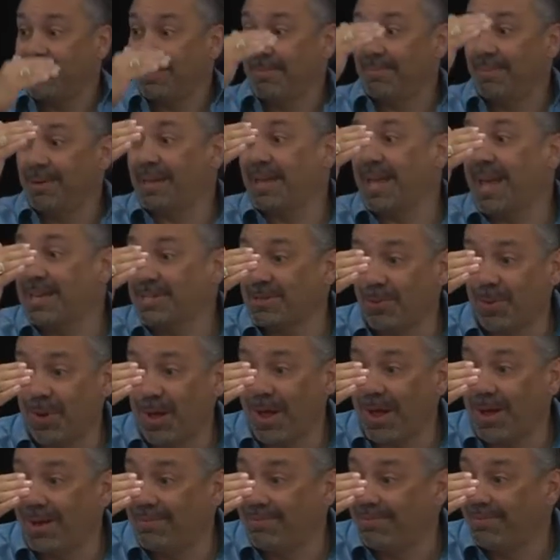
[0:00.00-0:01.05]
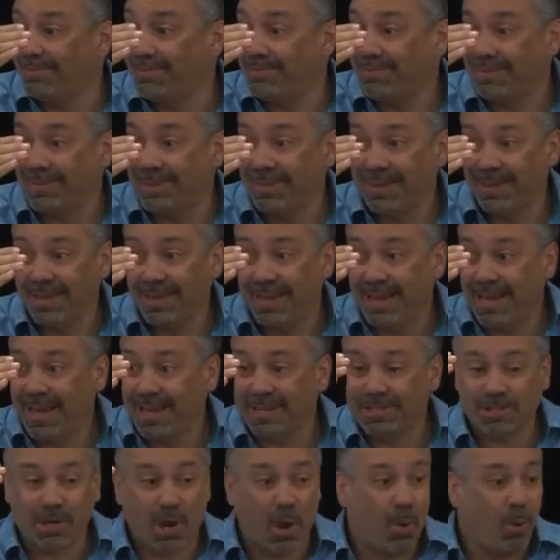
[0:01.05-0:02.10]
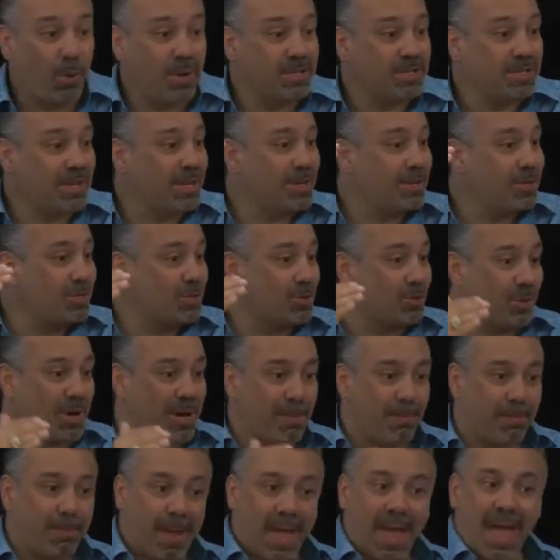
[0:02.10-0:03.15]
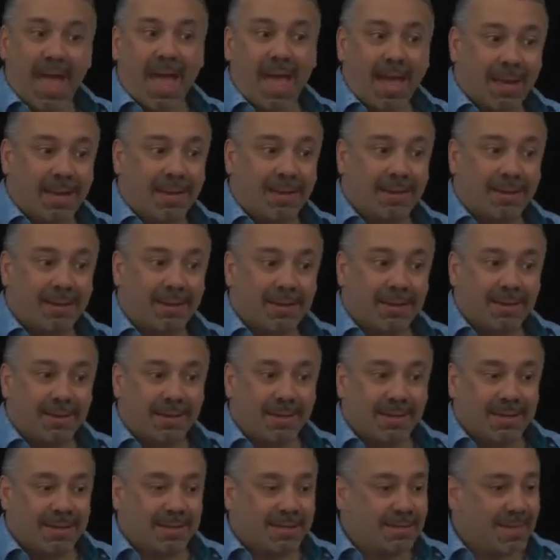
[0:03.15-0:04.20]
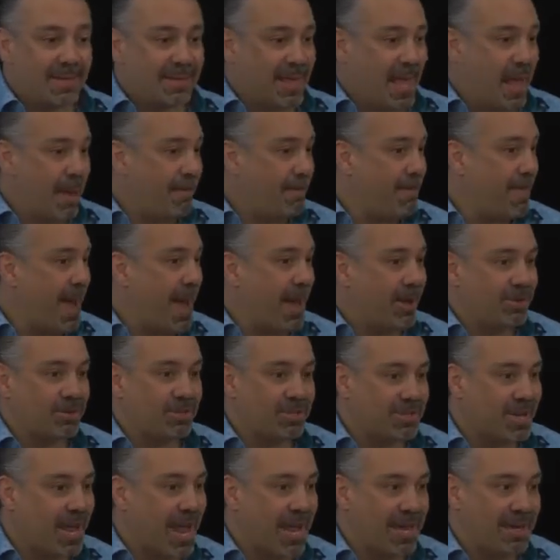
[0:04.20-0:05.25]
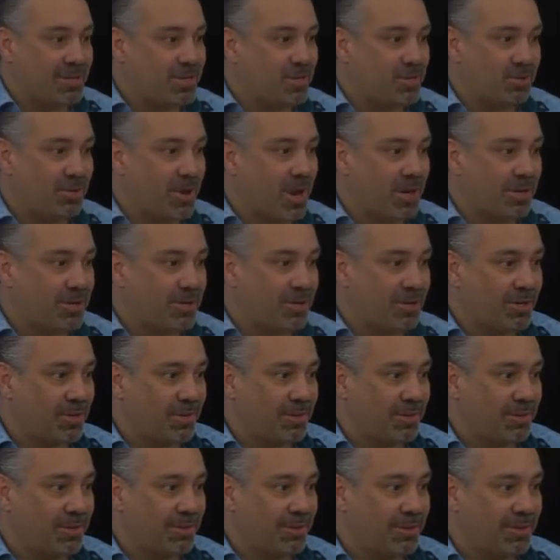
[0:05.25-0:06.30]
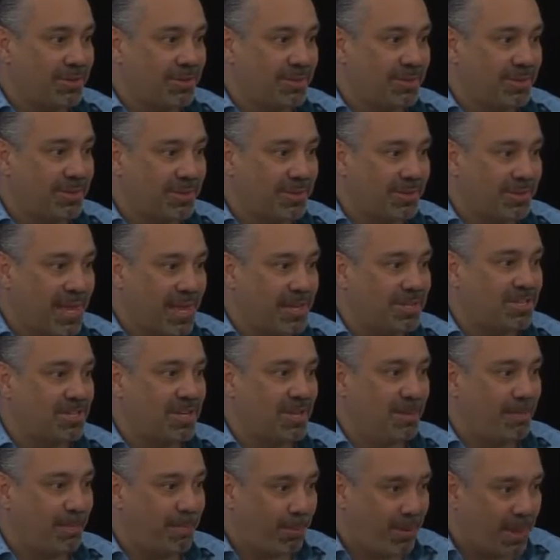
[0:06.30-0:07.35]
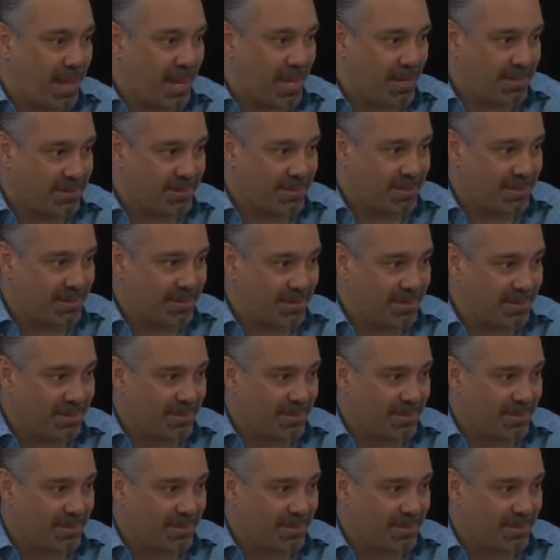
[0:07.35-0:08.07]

but guess what? It's always going to shrink back to that mouse-sized structure that's in place.